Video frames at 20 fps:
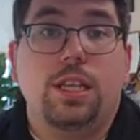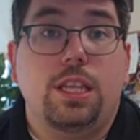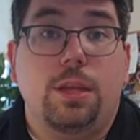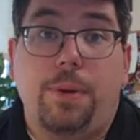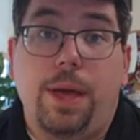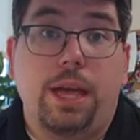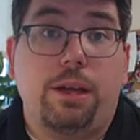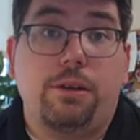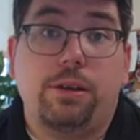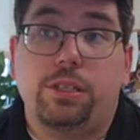The
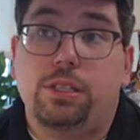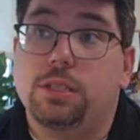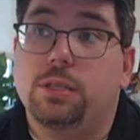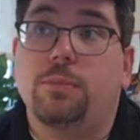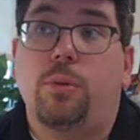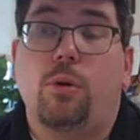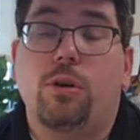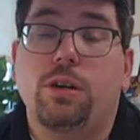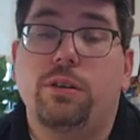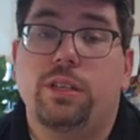pancreas is
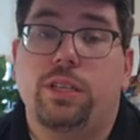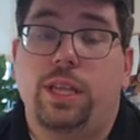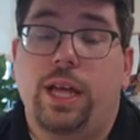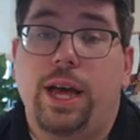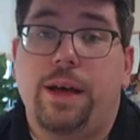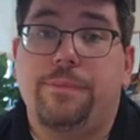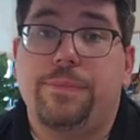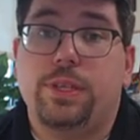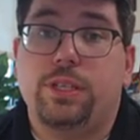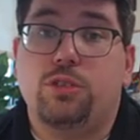important with
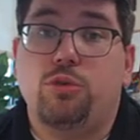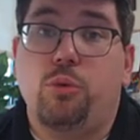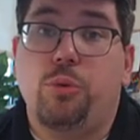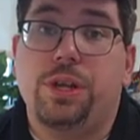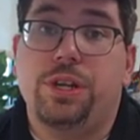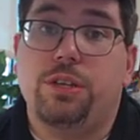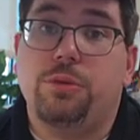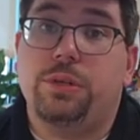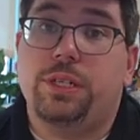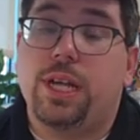that. So when
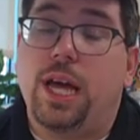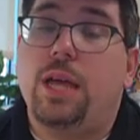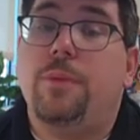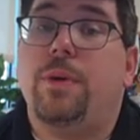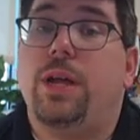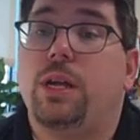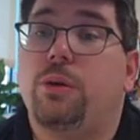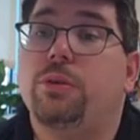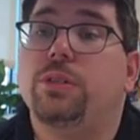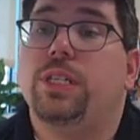we deal with
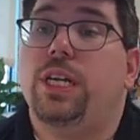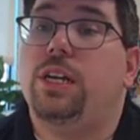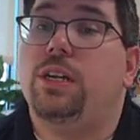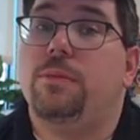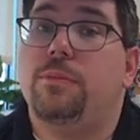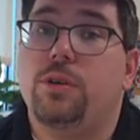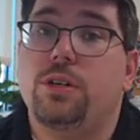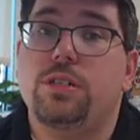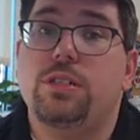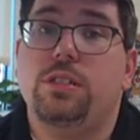diabetic-related
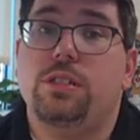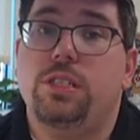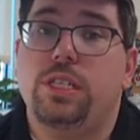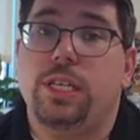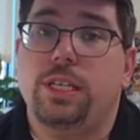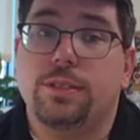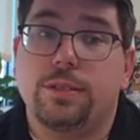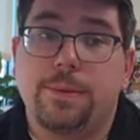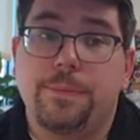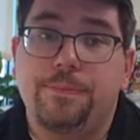
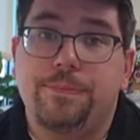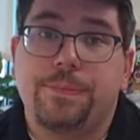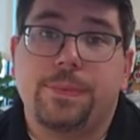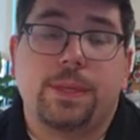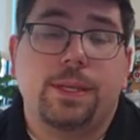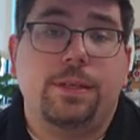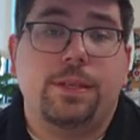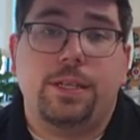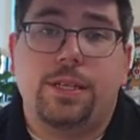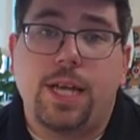emergencies,
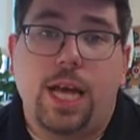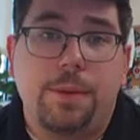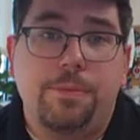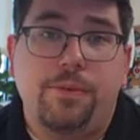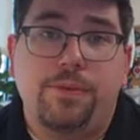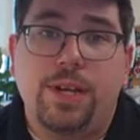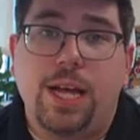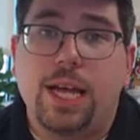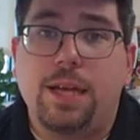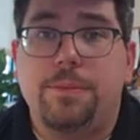the type
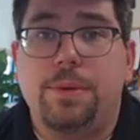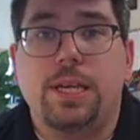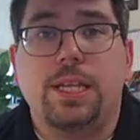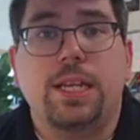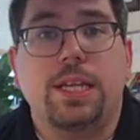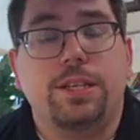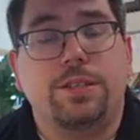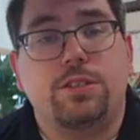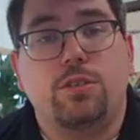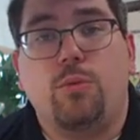of
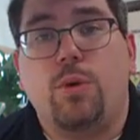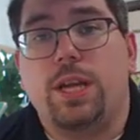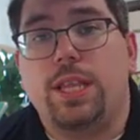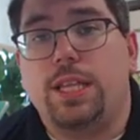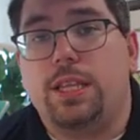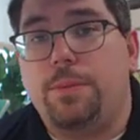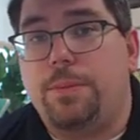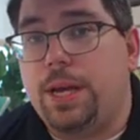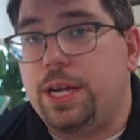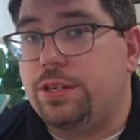diabetes, the way
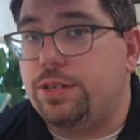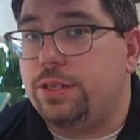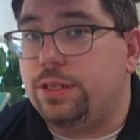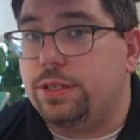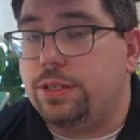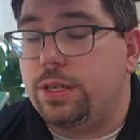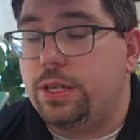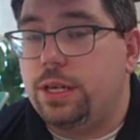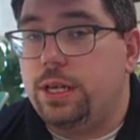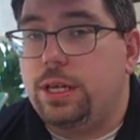that the
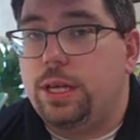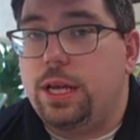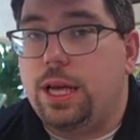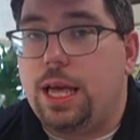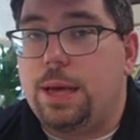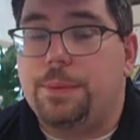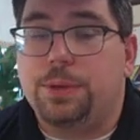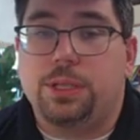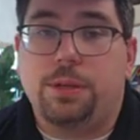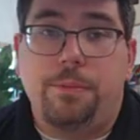patient's
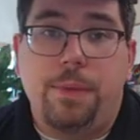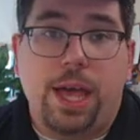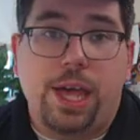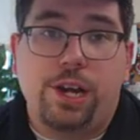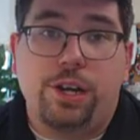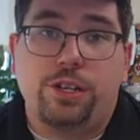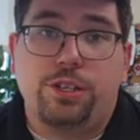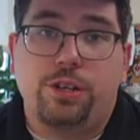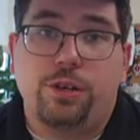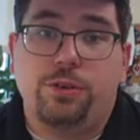able to
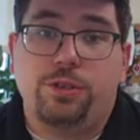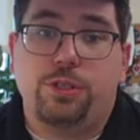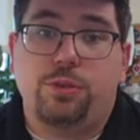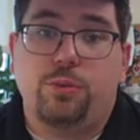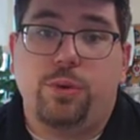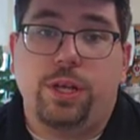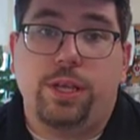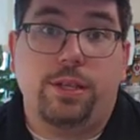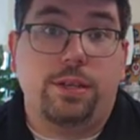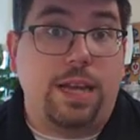manage those
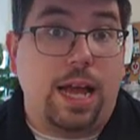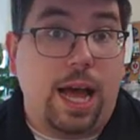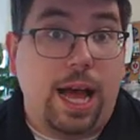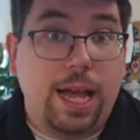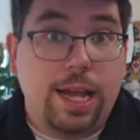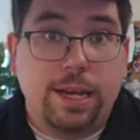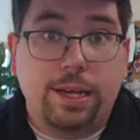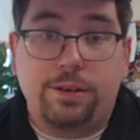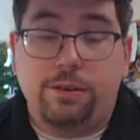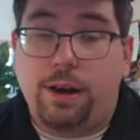with
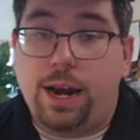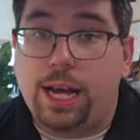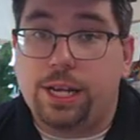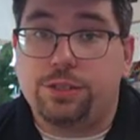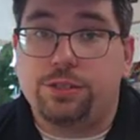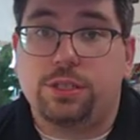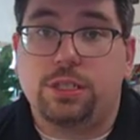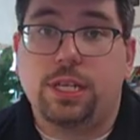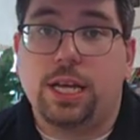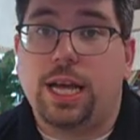diet or
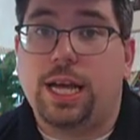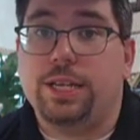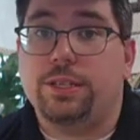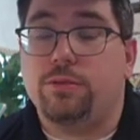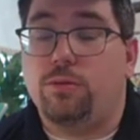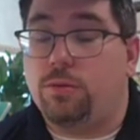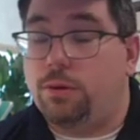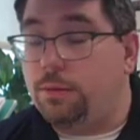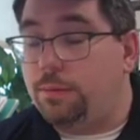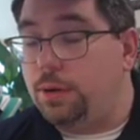exercise
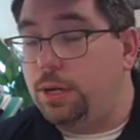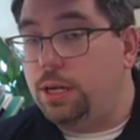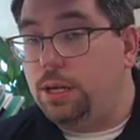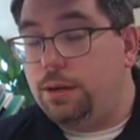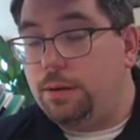or